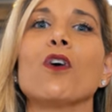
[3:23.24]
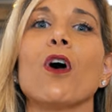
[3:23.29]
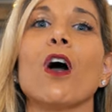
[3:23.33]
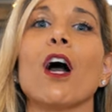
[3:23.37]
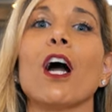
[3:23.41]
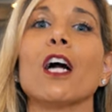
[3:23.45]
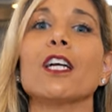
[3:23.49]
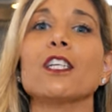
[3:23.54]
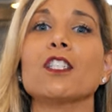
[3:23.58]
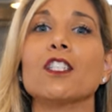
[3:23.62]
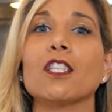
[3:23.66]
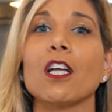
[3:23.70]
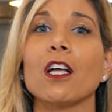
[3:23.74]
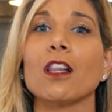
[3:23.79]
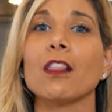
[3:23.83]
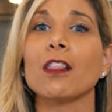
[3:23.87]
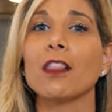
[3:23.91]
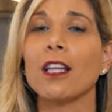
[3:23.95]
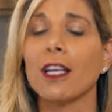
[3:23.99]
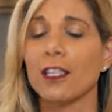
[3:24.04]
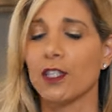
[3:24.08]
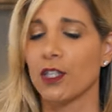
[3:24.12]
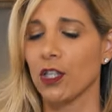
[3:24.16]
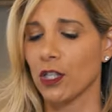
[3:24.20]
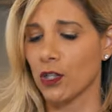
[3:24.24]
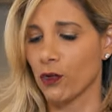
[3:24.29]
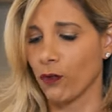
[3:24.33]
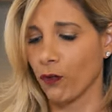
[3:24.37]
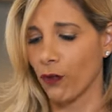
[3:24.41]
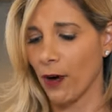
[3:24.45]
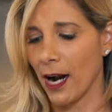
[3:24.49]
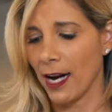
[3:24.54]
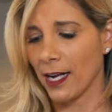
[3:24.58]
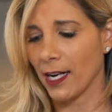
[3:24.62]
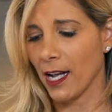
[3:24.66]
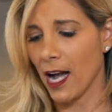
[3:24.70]
our delicious
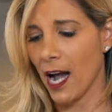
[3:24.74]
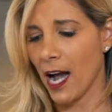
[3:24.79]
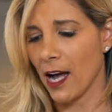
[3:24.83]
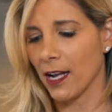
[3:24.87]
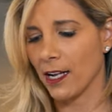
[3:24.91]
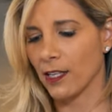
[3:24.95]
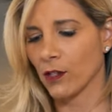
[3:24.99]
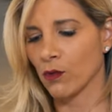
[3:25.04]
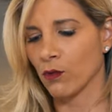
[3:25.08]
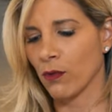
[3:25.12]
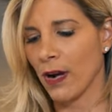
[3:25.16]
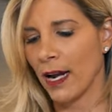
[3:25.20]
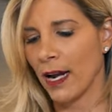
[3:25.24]
fried cod is